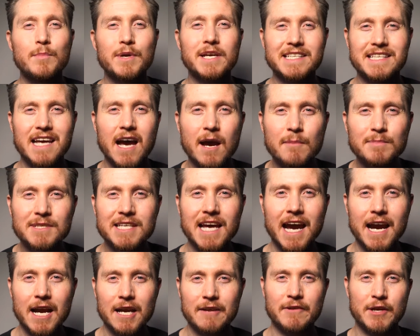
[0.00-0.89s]
Because I'm
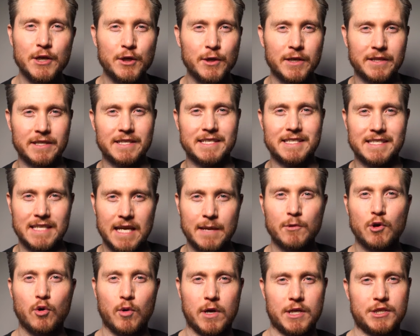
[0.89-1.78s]
tired of hearing the
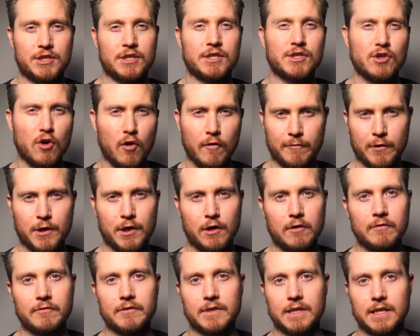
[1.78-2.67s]
same questions over and
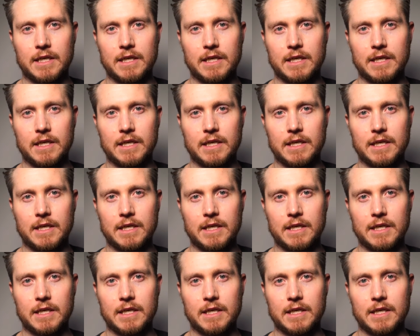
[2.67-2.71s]
over